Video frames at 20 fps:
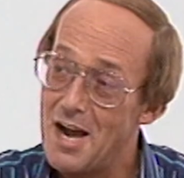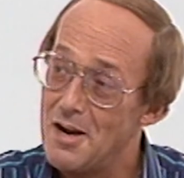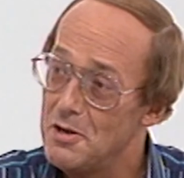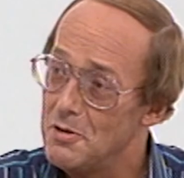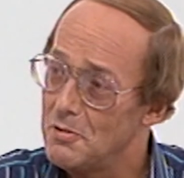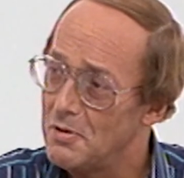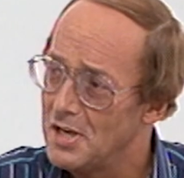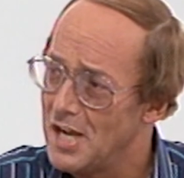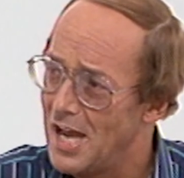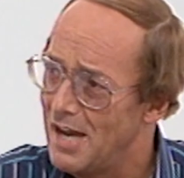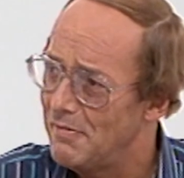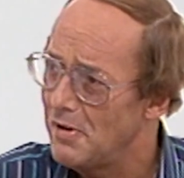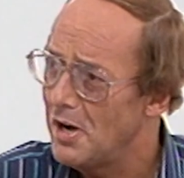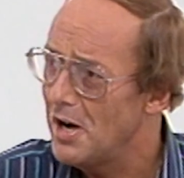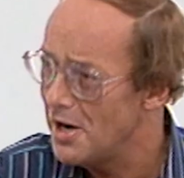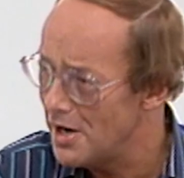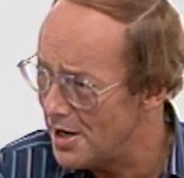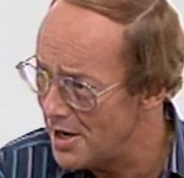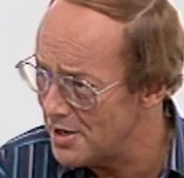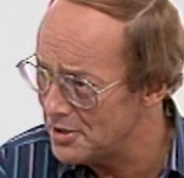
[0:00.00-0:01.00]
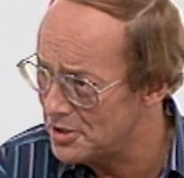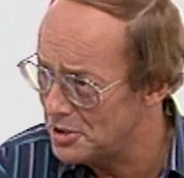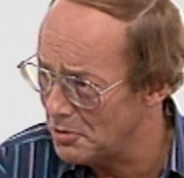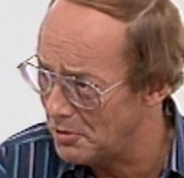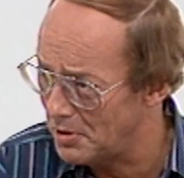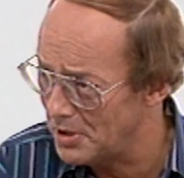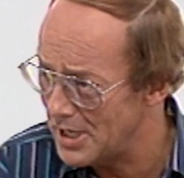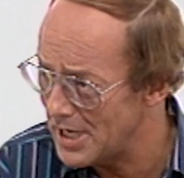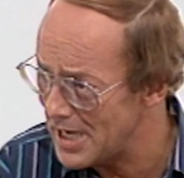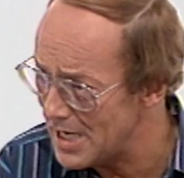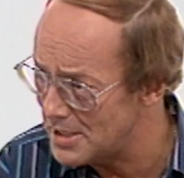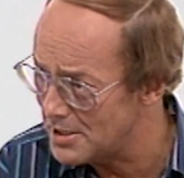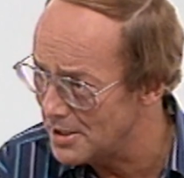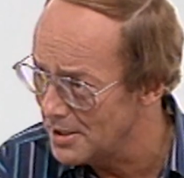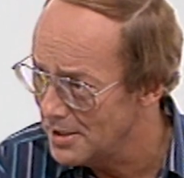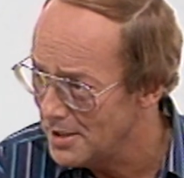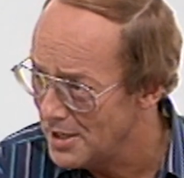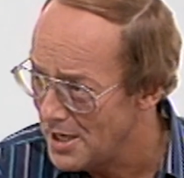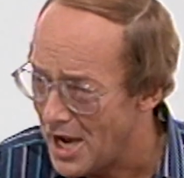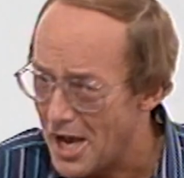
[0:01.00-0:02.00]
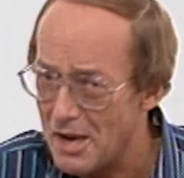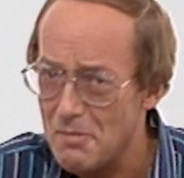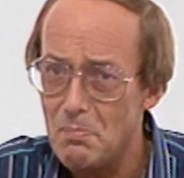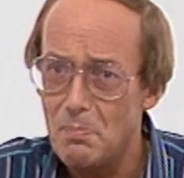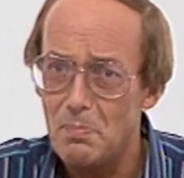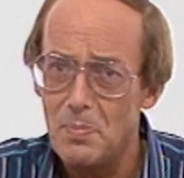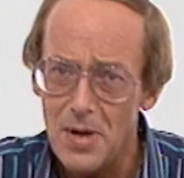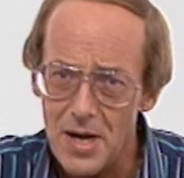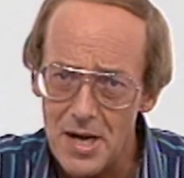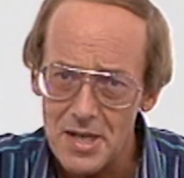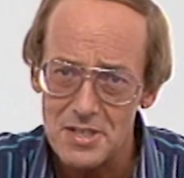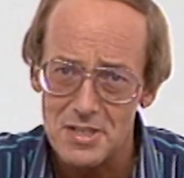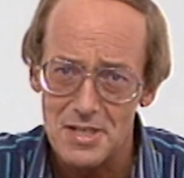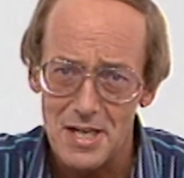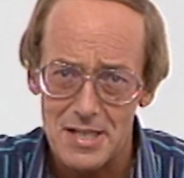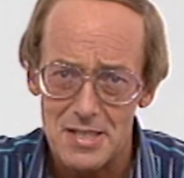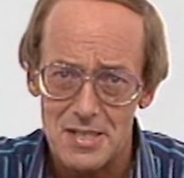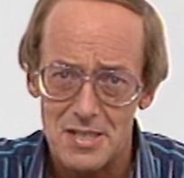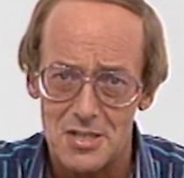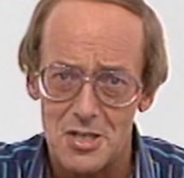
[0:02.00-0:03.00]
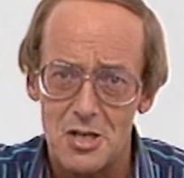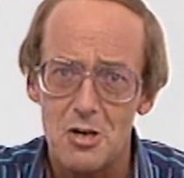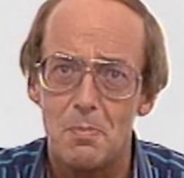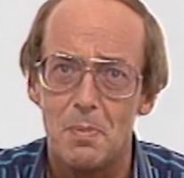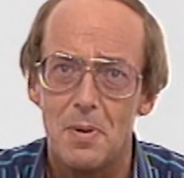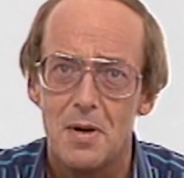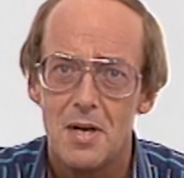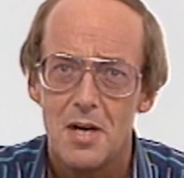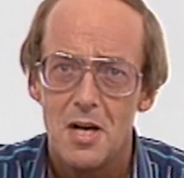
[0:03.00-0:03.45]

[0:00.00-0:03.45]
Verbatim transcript: how you can have art you can eat and bird's nest soup